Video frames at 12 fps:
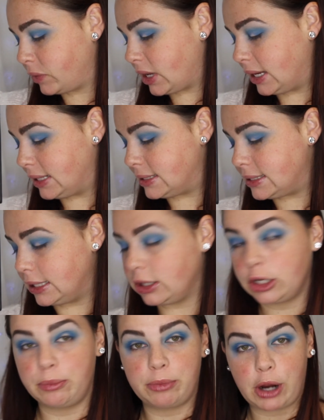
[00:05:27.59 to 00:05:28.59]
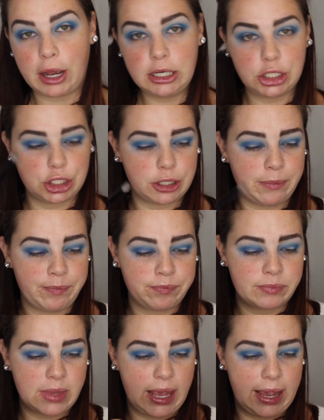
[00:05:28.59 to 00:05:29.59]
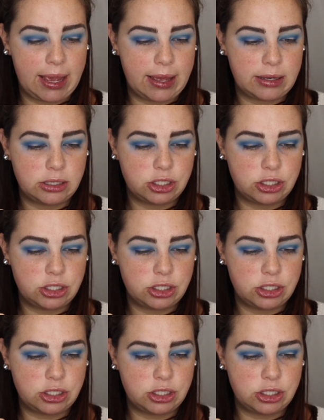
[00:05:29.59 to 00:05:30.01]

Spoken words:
concealer brush, and